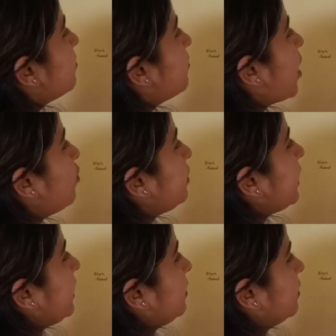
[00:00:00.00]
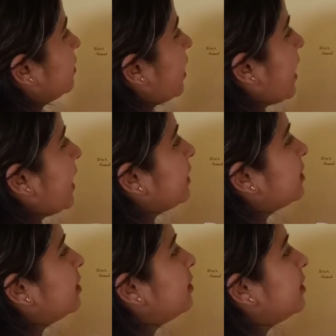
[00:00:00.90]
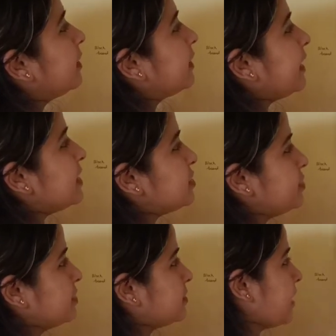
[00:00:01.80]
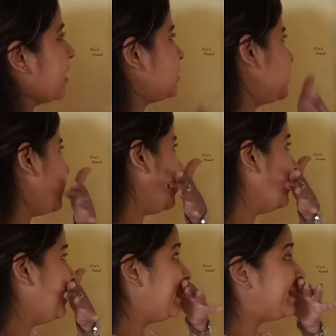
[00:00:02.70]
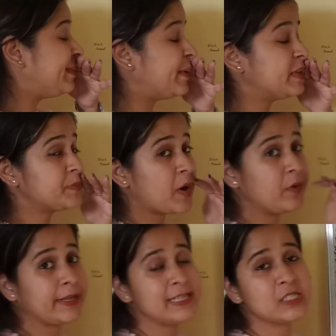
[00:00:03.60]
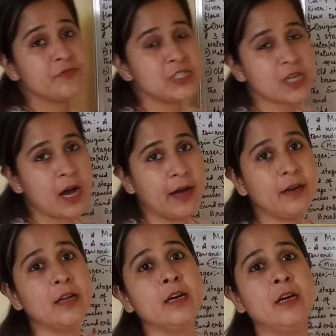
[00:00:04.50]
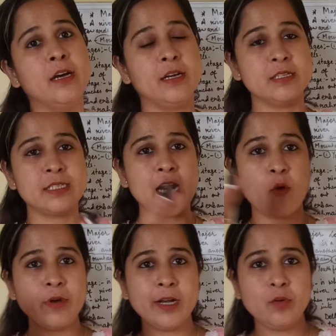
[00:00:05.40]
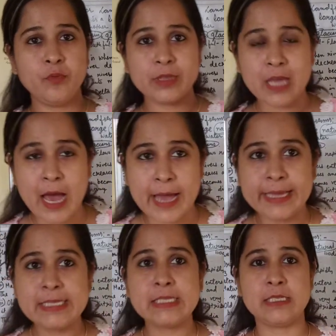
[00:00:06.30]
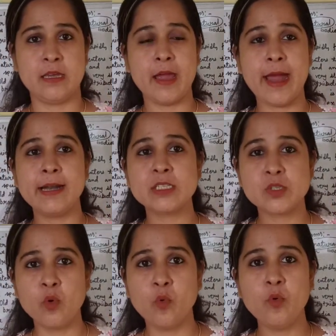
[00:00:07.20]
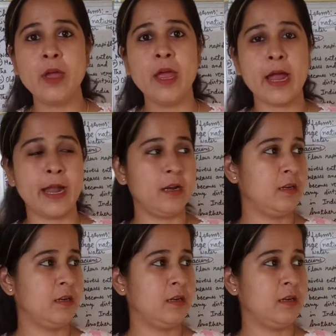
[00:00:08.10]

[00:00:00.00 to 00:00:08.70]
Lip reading: mountain and the glaciers. Actually, those mountains which are surrounded with ice and snow, and